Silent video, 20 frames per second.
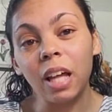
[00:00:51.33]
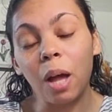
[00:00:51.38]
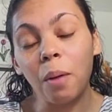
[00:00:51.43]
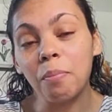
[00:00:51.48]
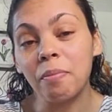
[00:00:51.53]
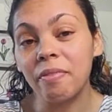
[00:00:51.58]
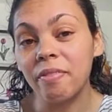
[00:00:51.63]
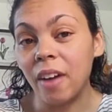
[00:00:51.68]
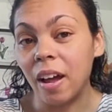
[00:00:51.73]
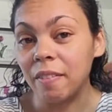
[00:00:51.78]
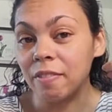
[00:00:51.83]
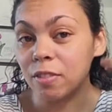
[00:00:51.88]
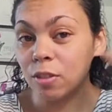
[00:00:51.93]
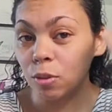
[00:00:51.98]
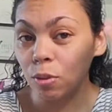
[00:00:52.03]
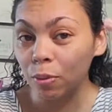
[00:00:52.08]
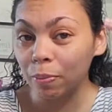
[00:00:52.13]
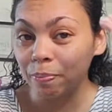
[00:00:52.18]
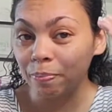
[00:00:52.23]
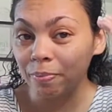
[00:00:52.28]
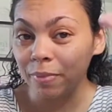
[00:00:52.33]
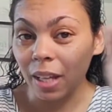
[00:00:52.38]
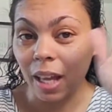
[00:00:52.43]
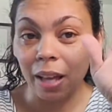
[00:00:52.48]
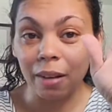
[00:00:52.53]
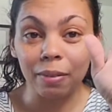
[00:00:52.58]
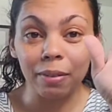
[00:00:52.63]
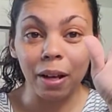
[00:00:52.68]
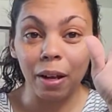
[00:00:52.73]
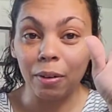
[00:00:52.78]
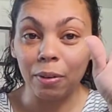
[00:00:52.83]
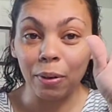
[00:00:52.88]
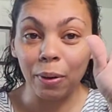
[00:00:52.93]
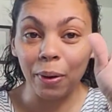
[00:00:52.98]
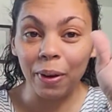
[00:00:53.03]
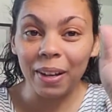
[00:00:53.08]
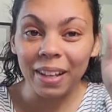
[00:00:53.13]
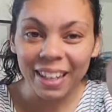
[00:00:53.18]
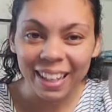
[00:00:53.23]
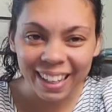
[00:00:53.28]
I'm 5'2". I don't
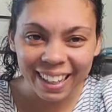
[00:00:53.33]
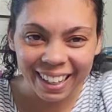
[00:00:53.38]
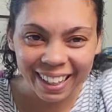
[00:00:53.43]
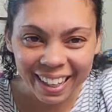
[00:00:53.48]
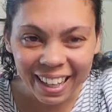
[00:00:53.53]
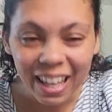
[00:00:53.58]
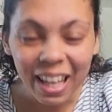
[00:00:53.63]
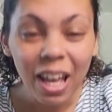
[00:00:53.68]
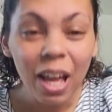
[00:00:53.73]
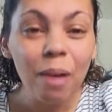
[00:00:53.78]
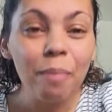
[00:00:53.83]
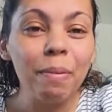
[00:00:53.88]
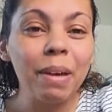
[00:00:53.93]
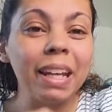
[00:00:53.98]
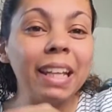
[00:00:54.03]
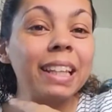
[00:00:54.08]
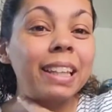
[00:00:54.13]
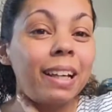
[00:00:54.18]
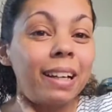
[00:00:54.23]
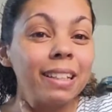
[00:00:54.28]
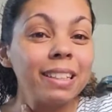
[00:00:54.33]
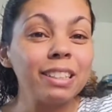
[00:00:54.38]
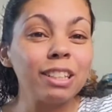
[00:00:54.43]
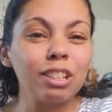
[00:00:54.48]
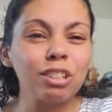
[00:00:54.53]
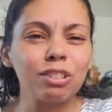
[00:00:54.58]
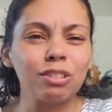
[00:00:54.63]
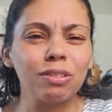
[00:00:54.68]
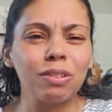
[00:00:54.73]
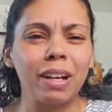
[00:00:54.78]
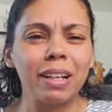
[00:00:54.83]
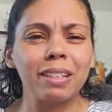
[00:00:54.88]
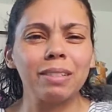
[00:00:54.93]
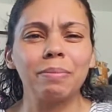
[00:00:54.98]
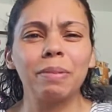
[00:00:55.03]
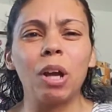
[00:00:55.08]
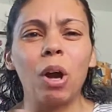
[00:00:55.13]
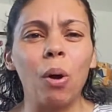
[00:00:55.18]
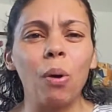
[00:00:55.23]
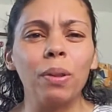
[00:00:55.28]
know, but it does scratch
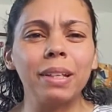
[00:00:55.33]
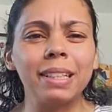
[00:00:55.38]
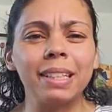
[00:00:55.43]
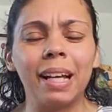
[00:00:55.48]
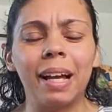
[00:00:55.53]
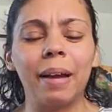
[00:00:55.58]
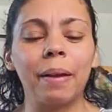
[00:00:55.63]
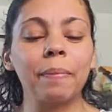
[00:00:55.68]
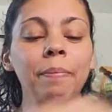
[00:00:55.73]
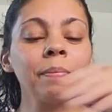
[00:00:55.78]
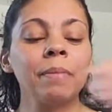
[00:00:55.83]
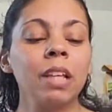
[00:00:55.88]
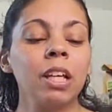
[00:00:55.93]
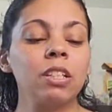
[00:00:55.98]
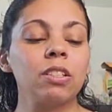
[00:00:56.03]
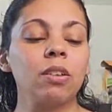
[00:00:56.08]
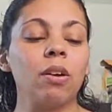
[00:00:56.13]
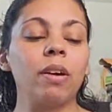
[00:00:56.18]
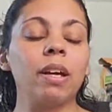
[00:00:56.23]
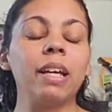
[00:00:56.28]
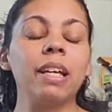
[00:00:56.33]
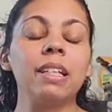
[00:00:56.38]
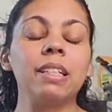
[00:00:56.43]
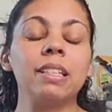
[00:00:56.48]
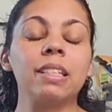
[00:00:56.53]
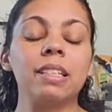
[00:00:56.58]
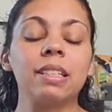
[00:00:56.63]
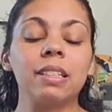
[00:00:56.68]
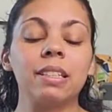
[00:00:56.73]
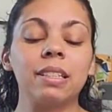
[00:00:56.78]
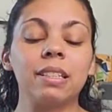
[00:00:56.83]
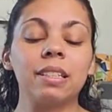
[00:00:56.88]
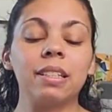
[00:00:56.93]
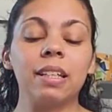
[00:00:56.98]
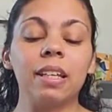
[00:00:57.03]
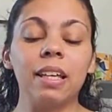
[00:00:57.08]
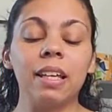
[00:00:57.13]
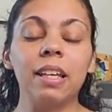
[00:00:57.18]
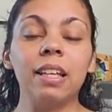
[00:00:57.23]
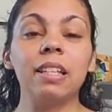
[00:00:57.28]
me all the time. So it is
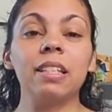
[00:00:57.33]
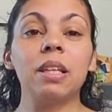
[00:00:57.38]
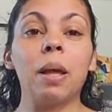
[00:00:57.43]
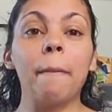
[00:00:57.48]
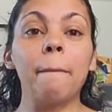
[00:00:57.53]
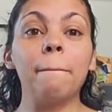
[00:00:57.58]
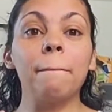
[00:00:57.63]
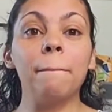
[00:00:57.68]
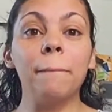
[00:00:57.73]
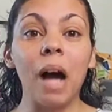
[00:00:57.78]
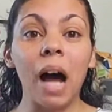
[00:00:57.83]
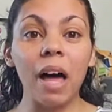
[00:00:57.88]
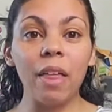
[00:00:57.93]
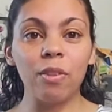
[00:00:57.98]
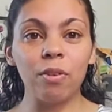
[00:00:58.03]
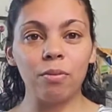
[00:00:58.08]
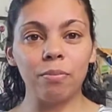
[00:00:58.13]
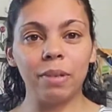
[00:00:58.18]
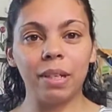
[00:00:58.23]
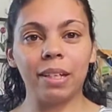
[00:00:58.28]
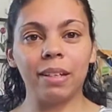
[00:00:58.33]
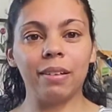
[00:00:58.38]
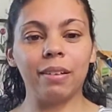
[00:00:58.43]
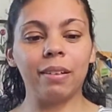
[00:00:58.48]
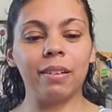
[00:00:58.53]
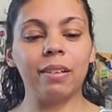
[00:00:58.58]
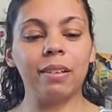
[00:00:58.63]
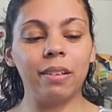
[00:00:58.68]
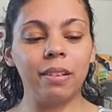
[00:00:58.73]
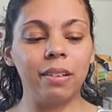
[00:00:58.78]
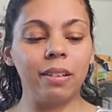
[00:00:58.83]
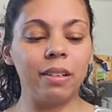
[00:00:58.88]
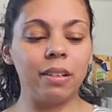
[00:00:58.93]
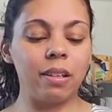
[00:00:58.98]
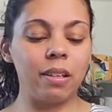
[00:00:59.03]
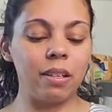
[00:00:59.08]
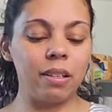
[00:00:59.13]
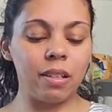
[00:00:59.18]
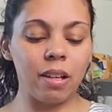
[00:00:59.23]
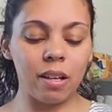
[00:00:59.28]
bother me.
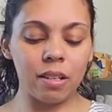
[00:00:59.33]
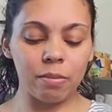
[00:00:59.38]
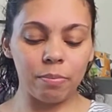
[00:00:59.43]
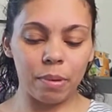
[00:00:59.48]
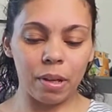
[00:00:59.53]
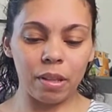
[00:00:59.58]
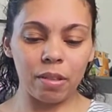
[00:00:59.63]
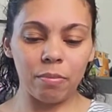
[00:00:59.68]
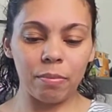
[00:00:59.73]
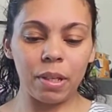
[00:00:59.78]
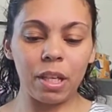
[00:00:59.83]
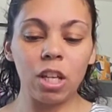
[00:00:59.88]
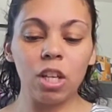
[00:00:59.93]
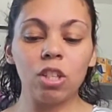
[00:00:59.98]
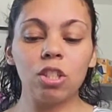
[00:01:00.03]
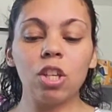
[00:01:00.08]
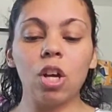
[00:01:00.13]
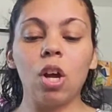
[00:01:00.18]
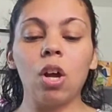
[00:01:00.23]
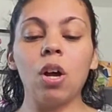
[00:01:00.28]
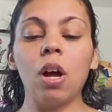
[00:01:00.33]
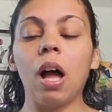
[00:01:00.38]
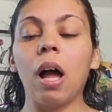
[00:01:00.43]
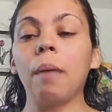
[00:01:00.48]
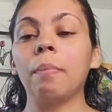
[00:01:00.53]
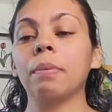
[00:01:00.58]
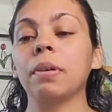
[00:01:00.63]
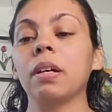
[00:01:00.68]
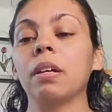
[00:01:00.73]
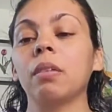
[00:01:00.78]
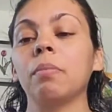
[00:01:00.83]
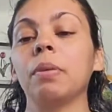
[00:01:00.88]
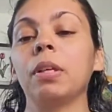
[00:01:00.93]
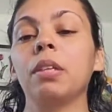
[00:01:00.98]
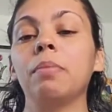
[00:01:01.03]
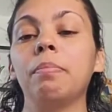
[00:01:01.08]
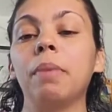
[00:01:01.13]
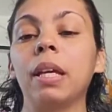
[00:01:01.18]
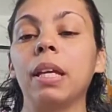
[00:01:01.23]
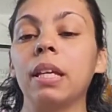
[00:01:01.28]
It does bother me. So I'm gonna be
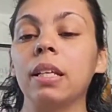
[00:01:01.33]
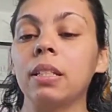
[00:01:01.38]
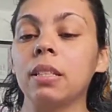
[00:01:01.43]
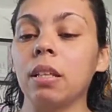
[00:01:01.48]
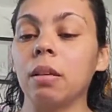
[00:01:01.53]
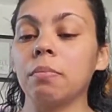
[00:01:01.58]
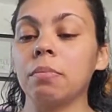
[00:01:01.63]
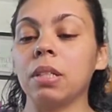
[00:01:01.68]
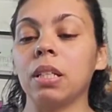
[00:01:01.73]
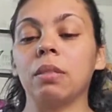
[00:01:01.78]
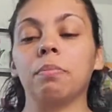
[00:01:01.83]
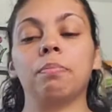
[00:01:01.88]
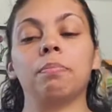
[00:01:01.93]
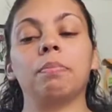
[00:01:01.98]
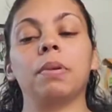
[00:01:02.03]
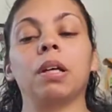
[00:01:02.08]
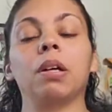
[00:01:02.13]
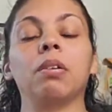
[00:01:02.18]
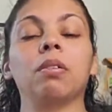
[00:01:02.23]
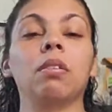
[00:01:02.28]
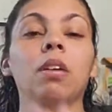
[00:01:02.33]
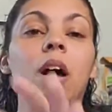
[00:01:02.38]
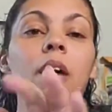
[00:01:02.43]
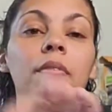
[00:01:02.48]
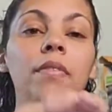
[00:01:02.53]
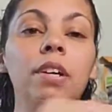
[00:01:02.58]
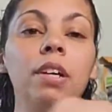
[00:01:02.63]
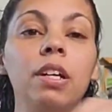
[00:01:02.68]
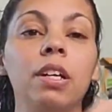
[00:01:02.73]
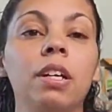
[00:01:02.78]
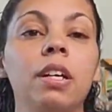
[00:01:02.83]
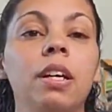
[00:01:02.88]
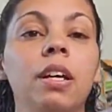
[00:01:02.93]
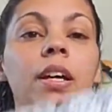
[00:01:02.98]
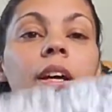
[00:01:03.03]
making some seatbelt cover.